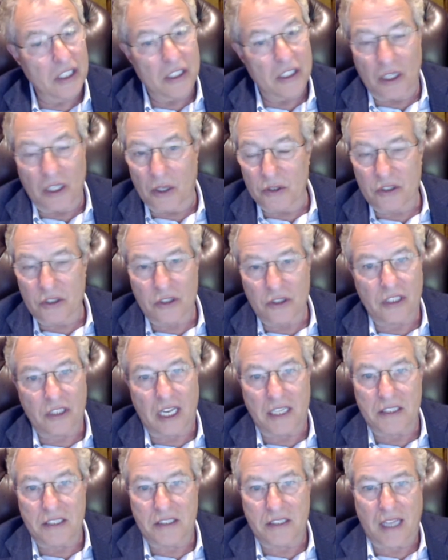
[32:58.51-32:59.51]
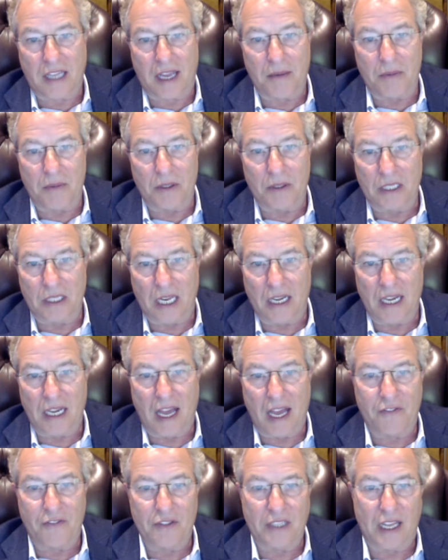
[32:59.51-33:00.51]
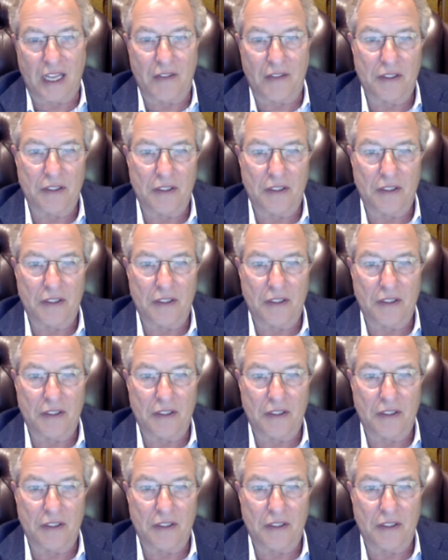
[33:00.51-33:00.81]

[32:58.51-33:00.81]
you don't just get a statement, you get an affidavit.